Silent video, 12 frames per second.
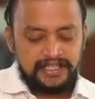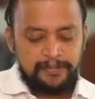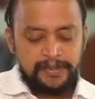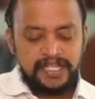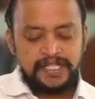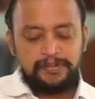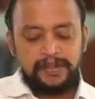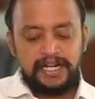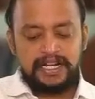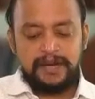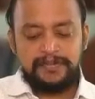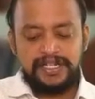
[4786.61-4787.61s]
the
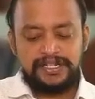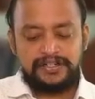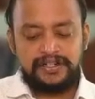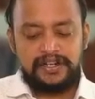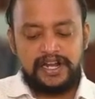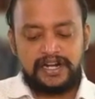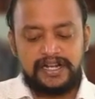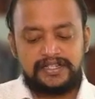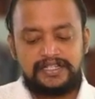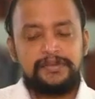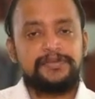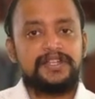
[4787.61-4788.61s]
principal commissioner or
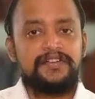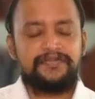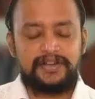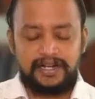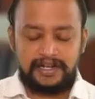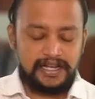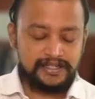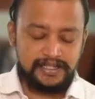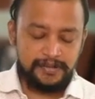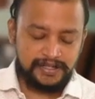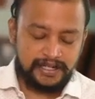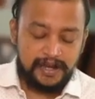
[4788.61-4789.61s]
customs of
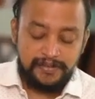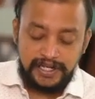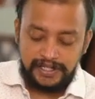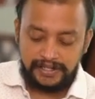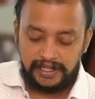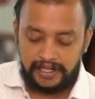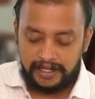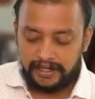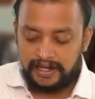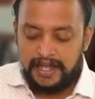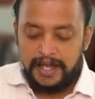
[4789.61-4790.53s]
customs commissioner